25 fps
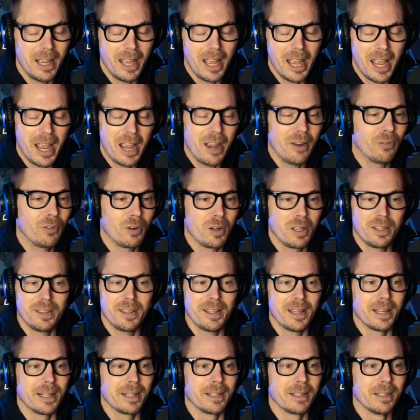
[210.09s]

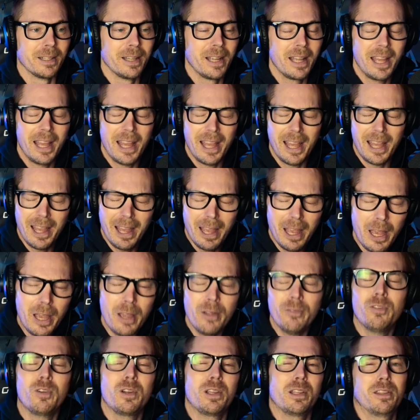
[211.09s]
Everything,
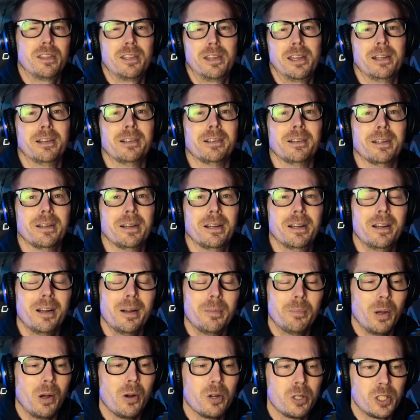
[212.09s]
everything
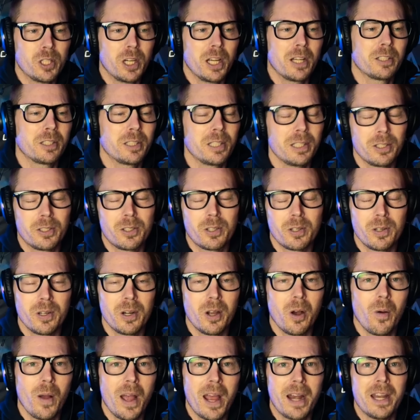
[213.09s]
about Justin
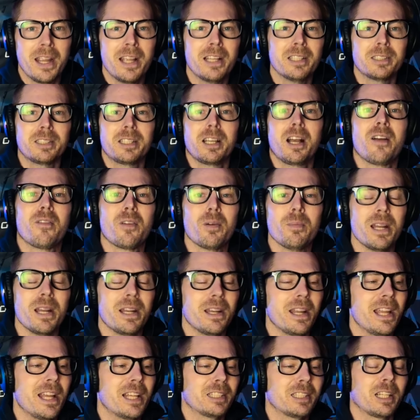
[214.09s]
Trudeau and his government
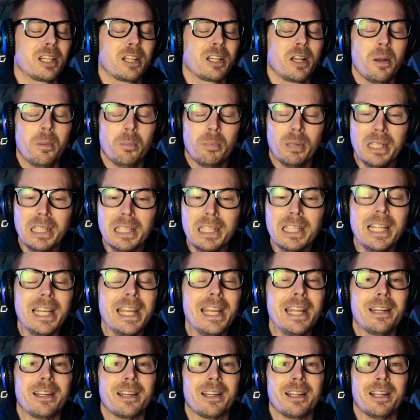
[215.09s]
is a
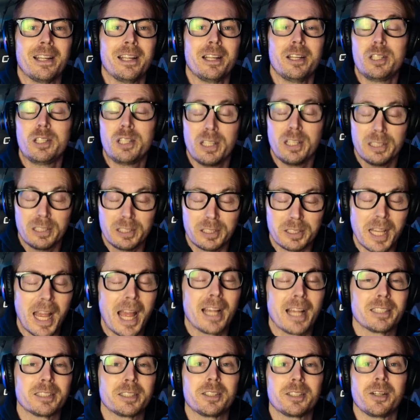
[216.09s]
complete
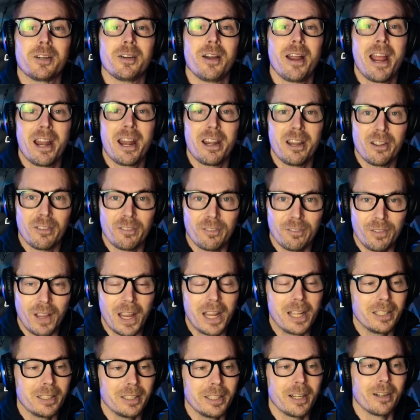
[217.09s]
disaster and a
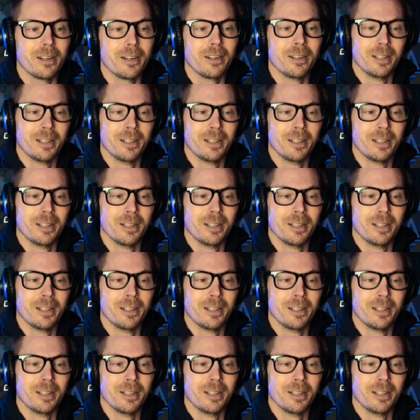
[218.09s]
failure,